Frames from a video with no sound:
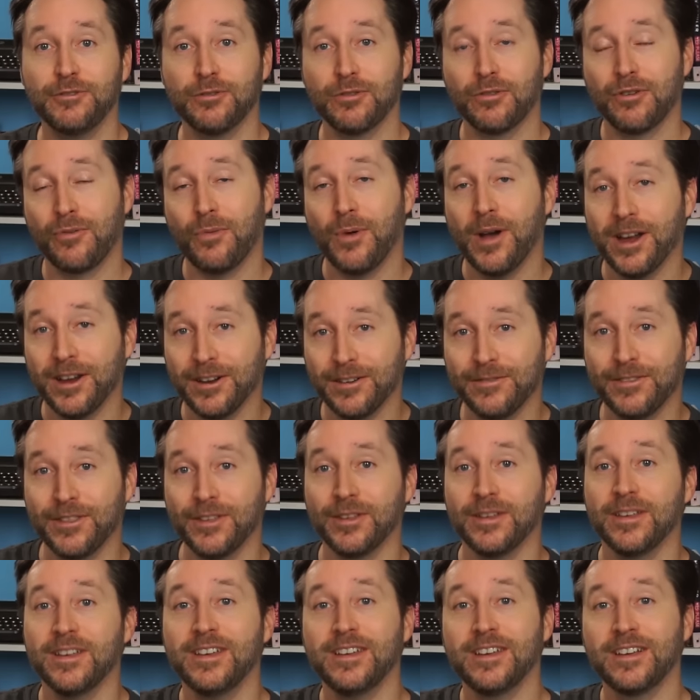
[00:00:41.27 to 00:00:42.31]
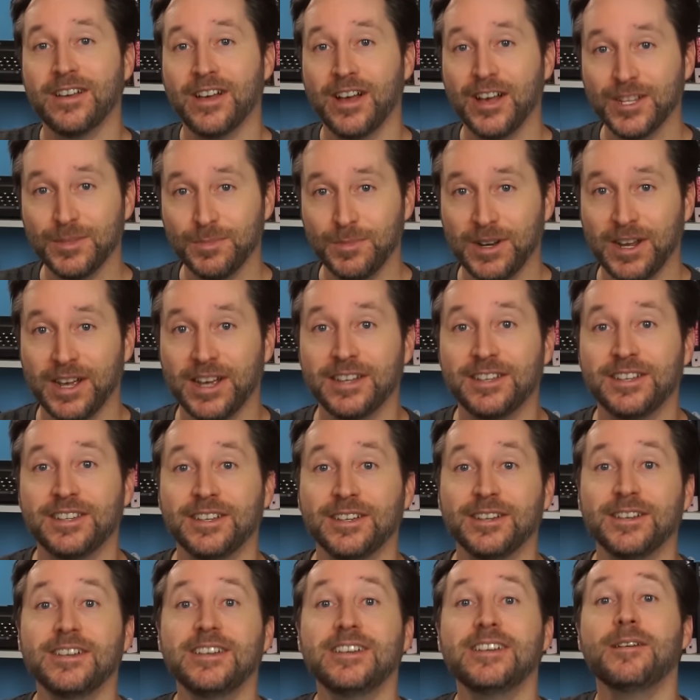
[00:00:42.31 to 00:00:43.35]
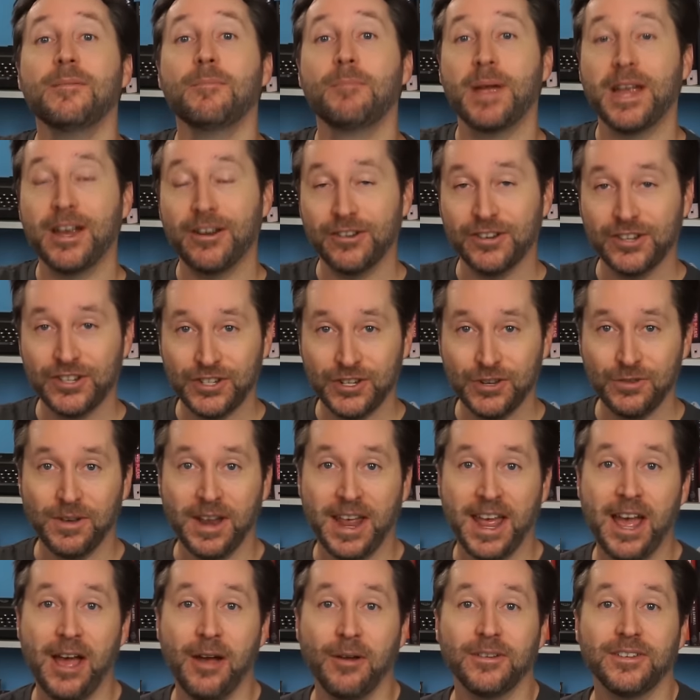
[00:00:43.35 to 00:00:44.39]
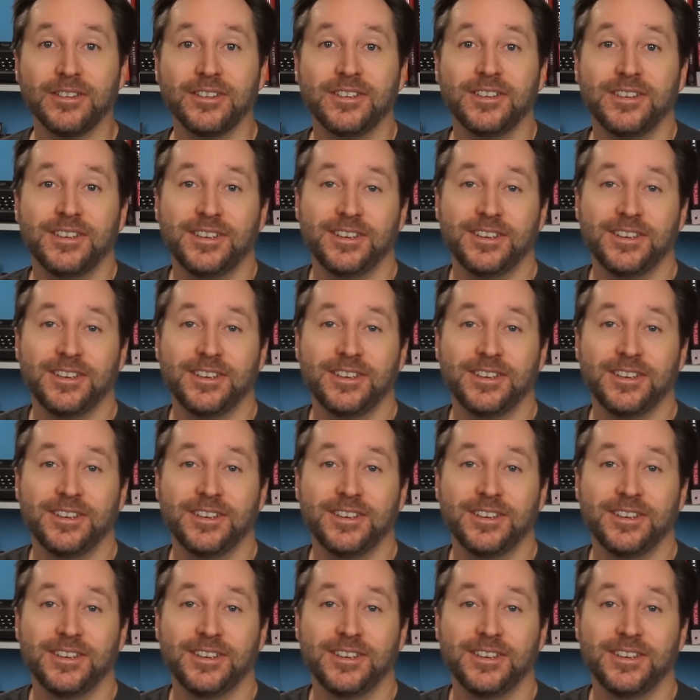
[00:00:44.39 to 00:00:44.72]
required the cosmonaut to parachute out